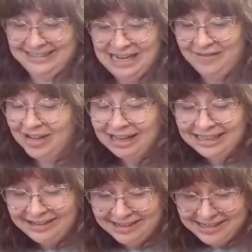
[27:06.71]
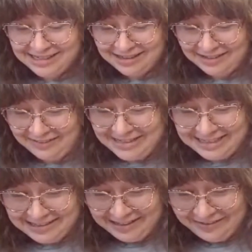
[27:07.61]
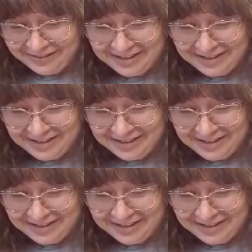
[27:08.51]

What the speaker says: I'm all ears, always looking for